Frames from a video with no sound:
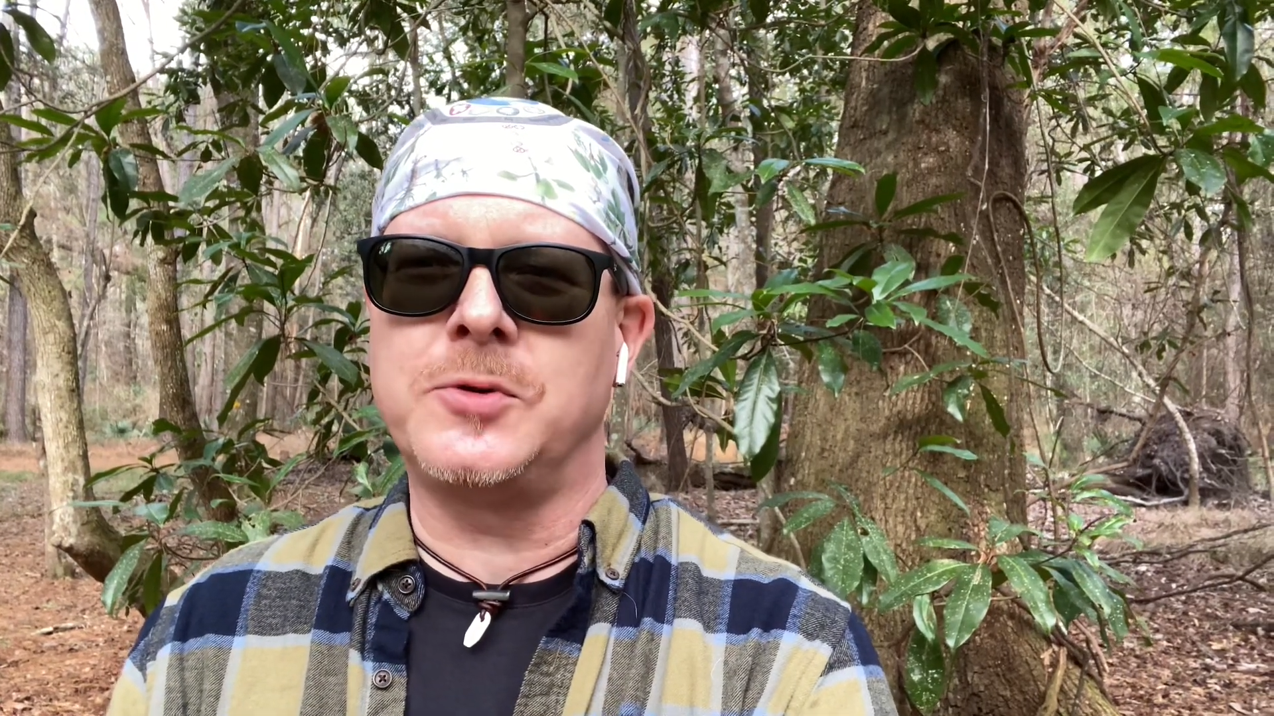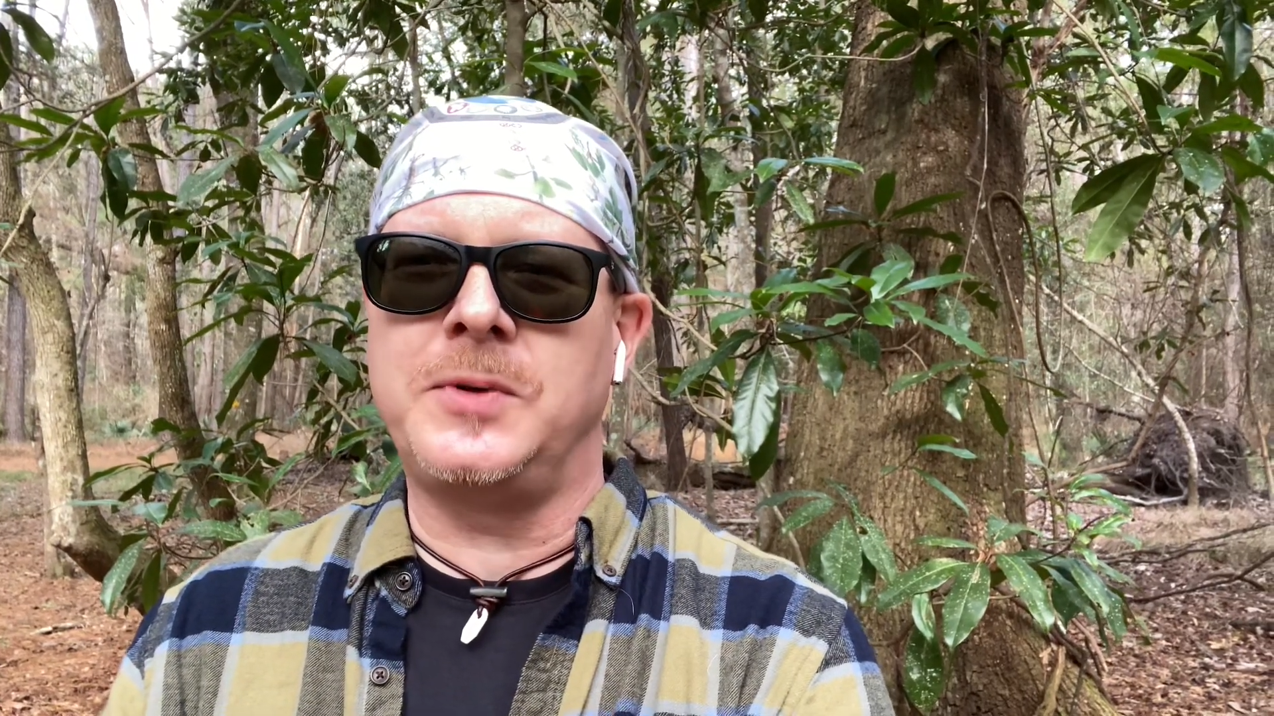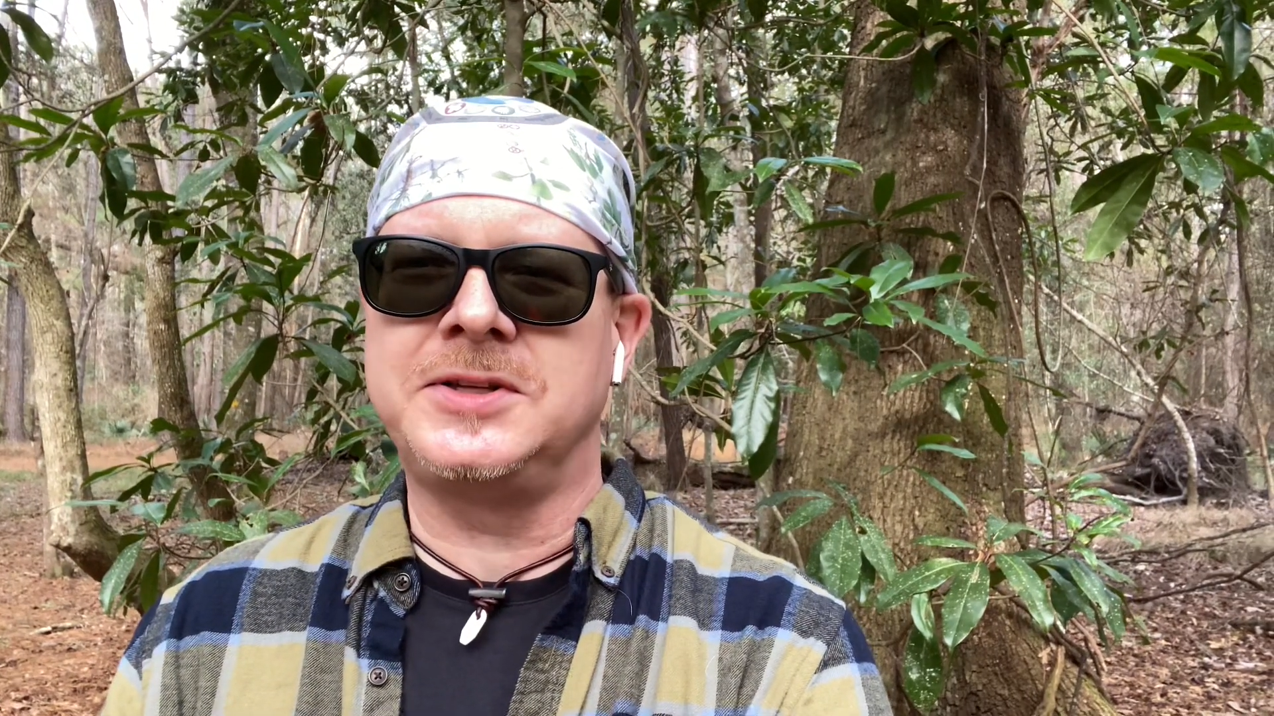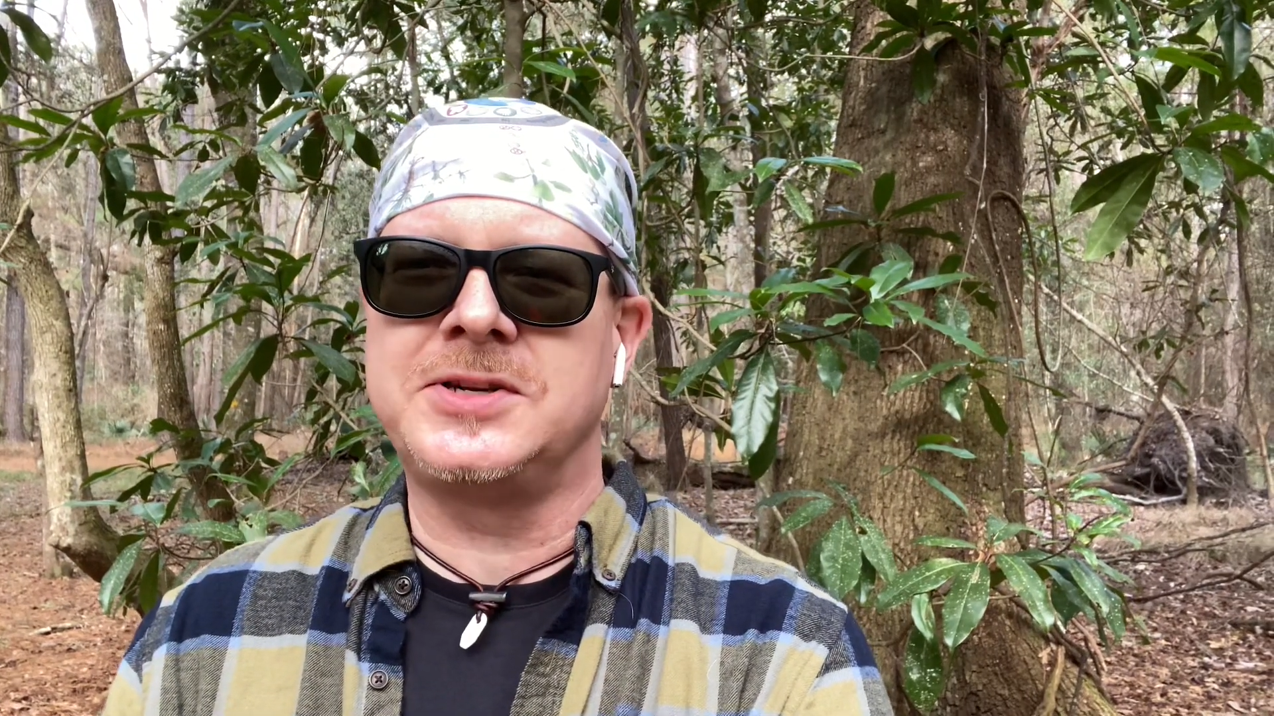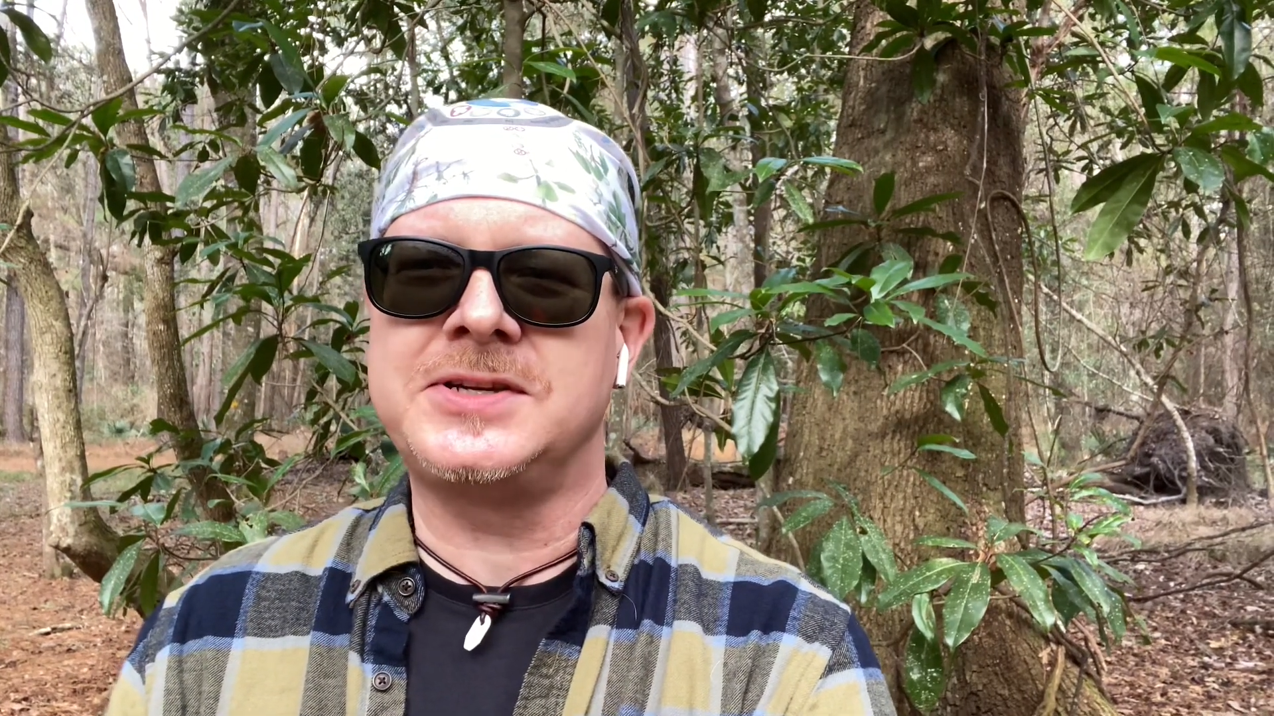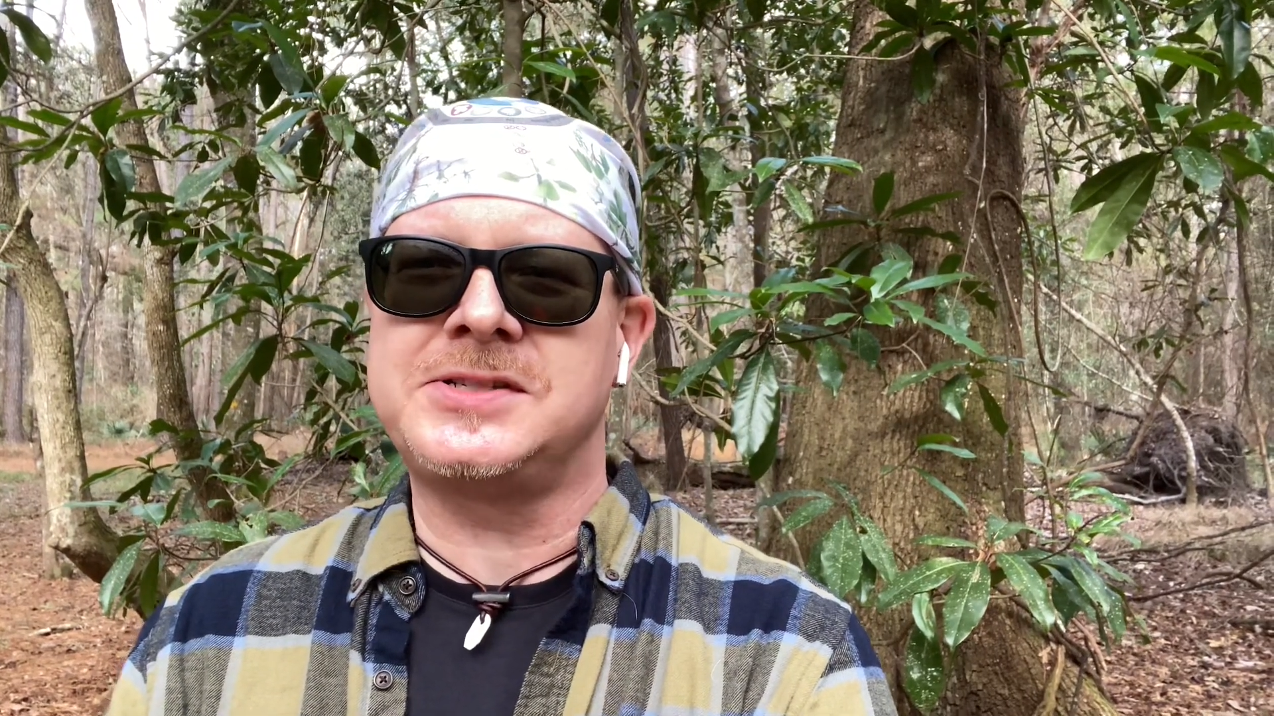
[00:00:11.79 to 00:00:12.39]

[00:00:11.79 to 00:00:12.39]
wilderness